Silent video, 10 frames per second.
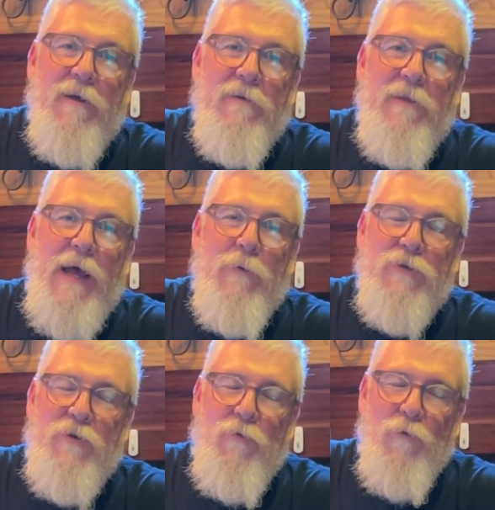And that
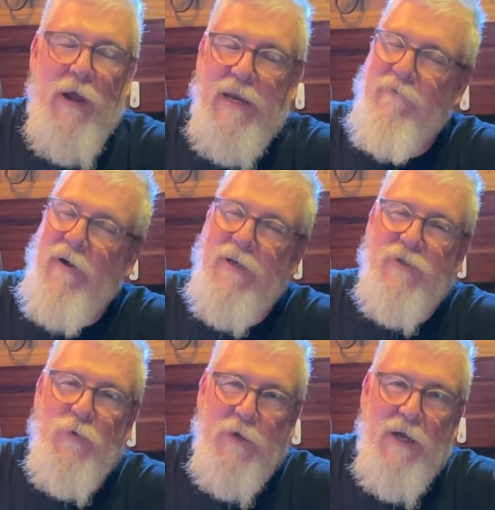was great advice
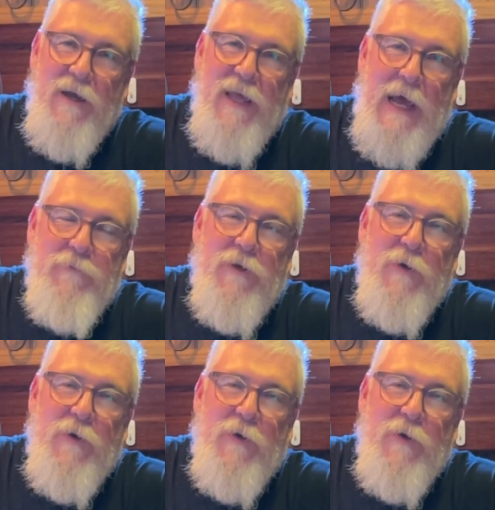to a young captain